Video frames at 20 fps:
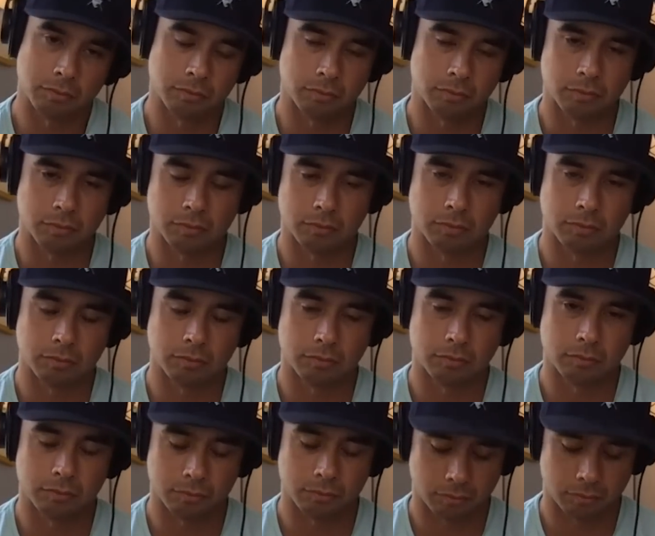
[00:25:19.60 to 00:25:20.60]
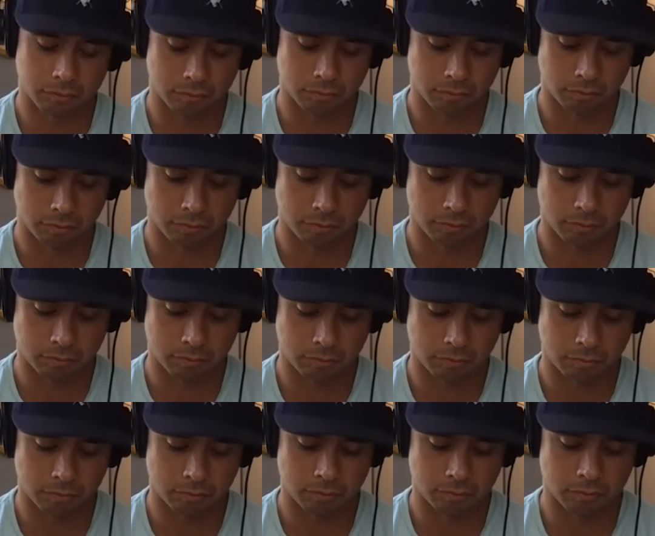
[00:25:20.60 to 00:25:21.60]

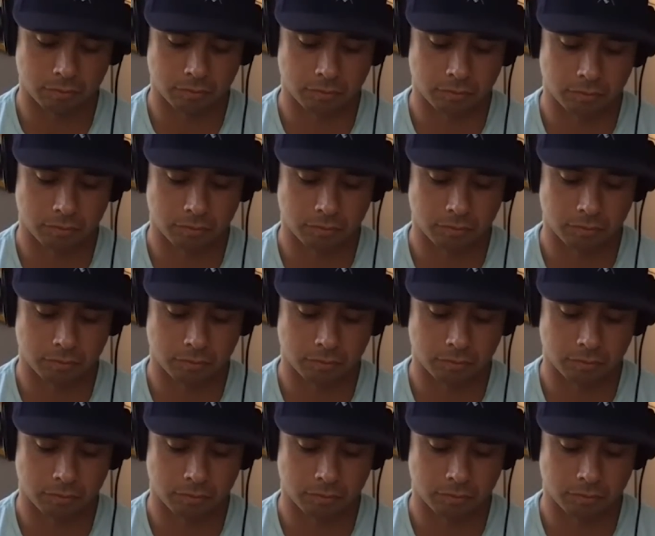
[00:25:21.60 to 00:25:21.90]
This person isn't speaking.